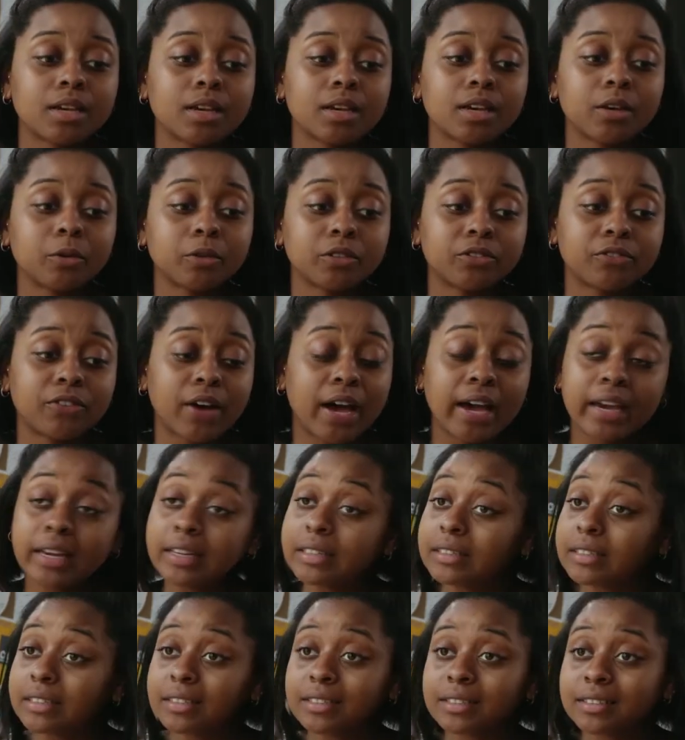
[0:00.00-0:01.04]
It was
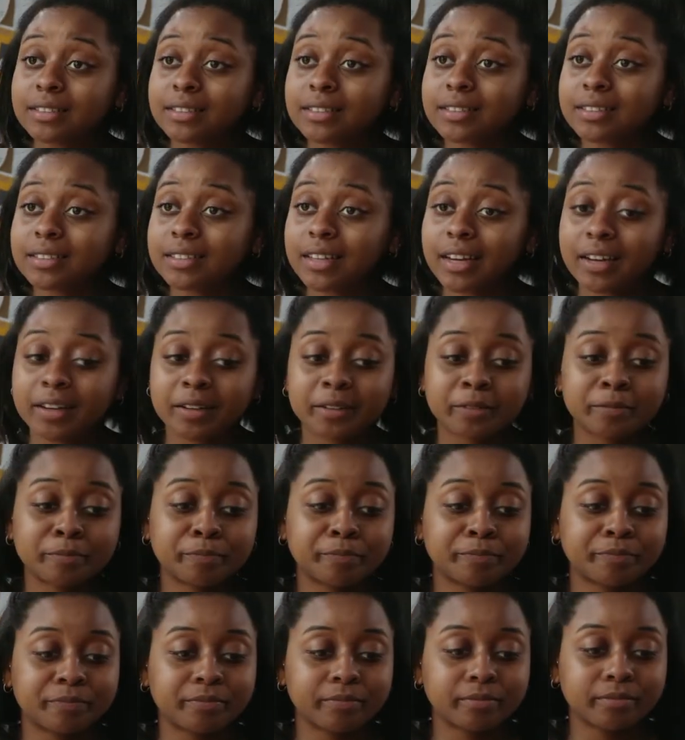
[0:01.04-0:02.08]
fine.
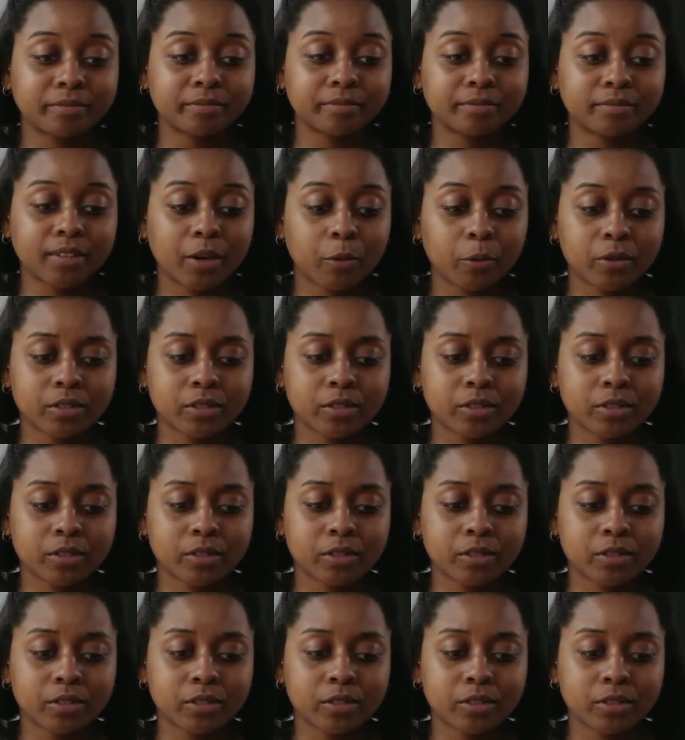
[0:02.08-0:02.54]
I